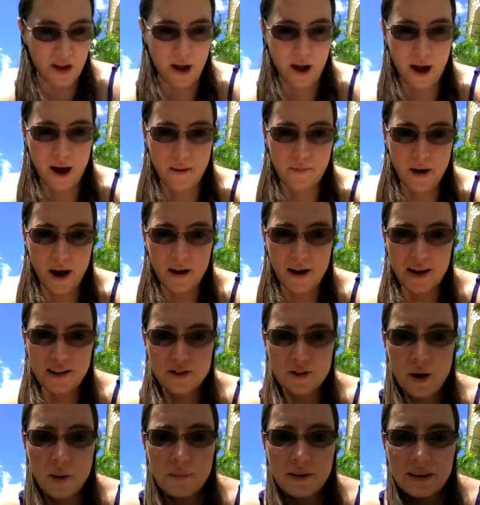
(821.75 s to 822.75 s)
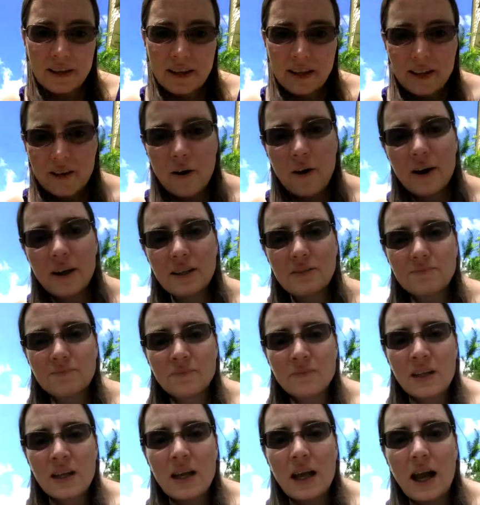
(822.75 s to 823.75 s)
Alright, so I'm gonna get going.
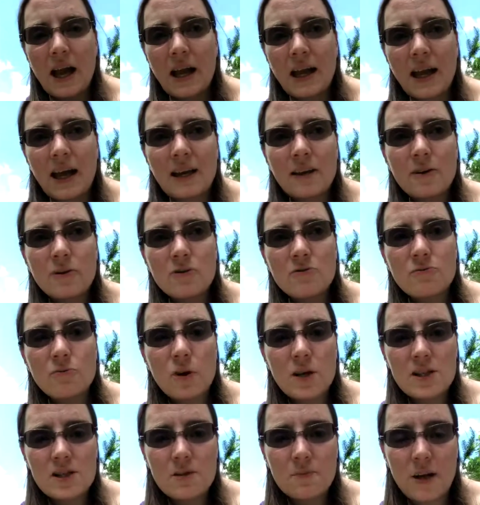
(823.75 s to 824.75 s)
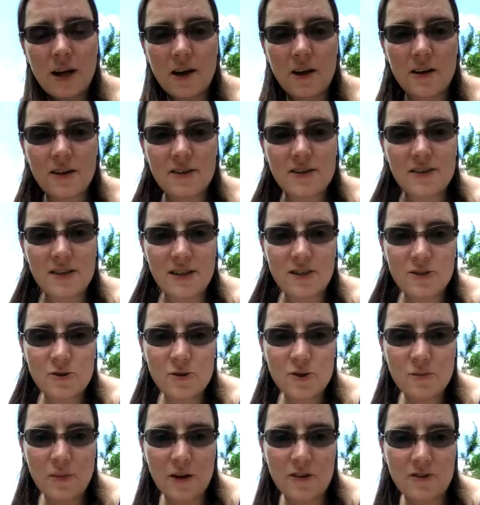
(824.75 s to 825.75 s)
I gotta go run some errands and do
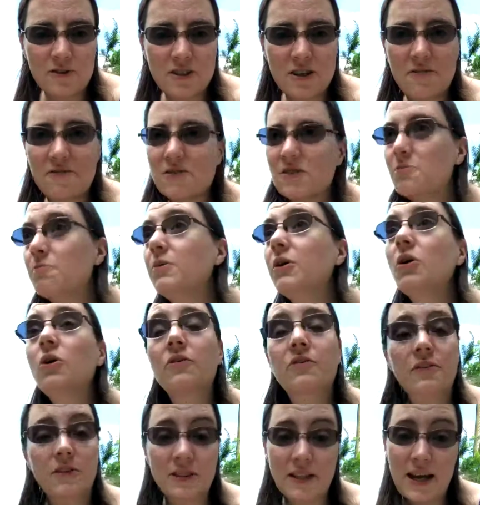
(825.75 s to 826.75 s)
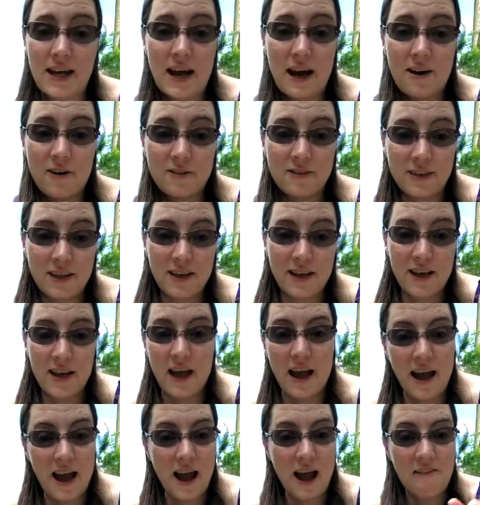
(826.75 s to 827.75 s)
some other stuff. It's a beautiful day out.
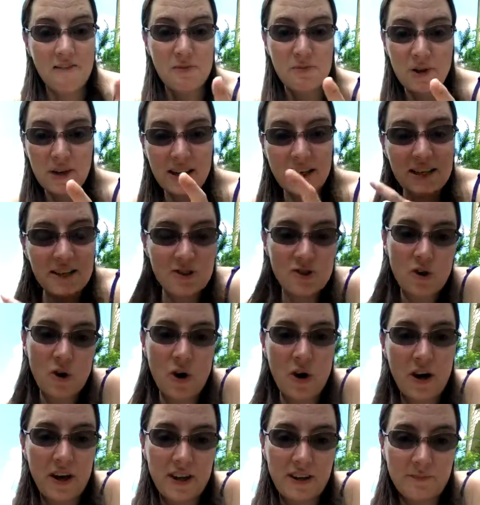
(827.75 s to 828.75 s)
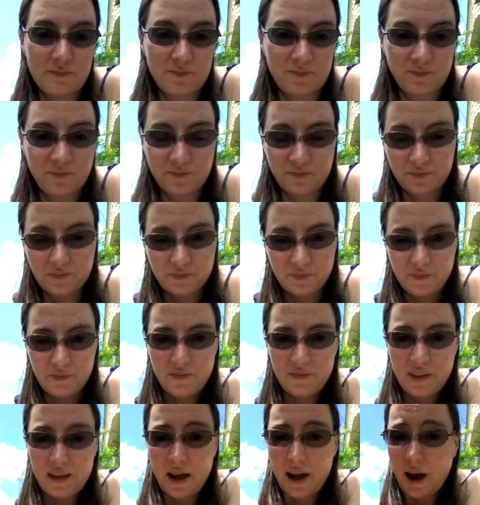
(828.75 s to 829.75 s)
Everybody enjoy
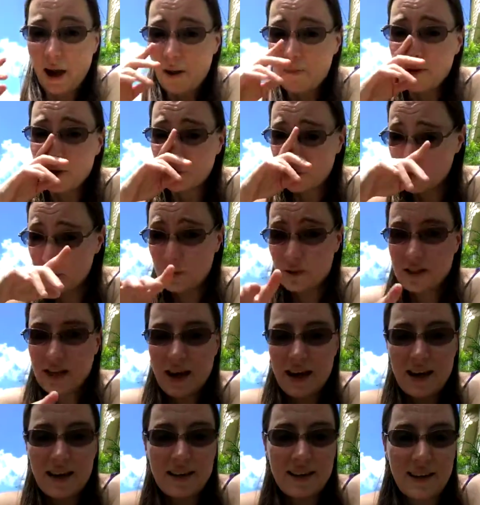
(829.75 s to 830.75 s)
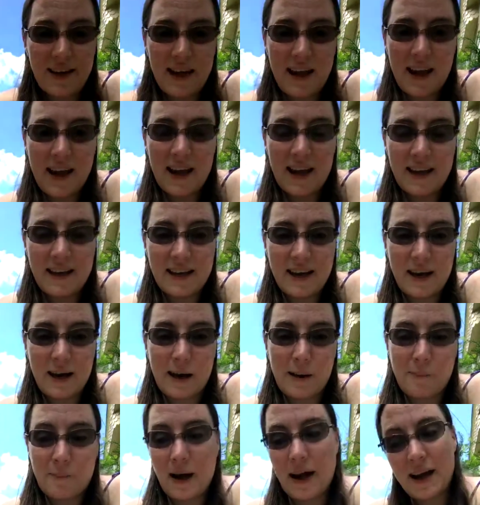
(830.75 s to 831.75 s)
your Tuesday, and
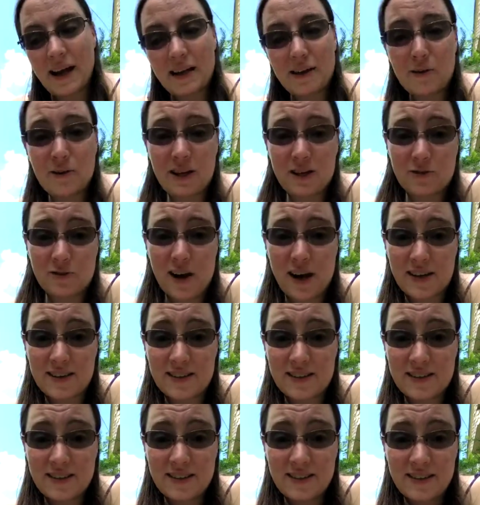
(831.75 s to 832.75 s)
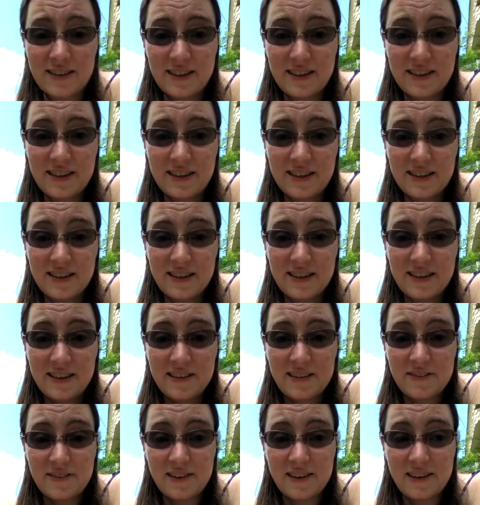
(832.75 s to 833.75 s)
I gotta go get dressed
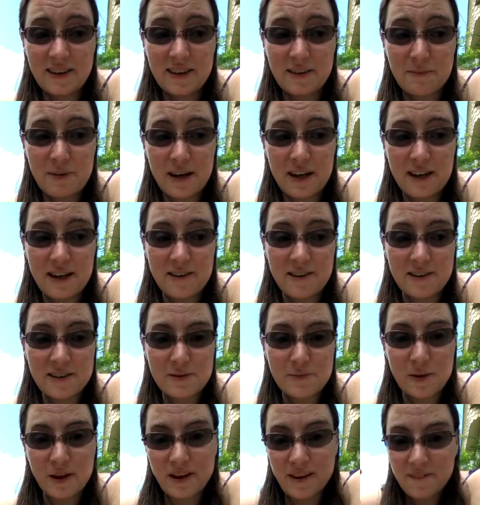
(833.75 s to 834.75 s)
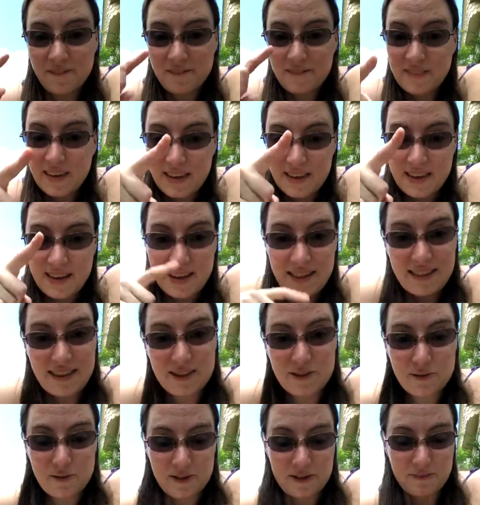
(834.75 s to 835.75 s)
for my errands. But
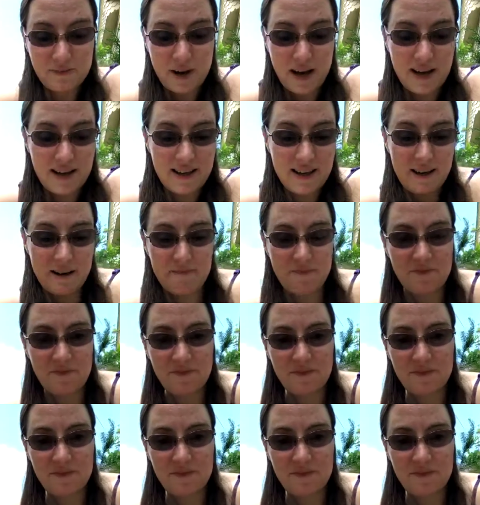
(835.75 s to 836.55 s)
this was my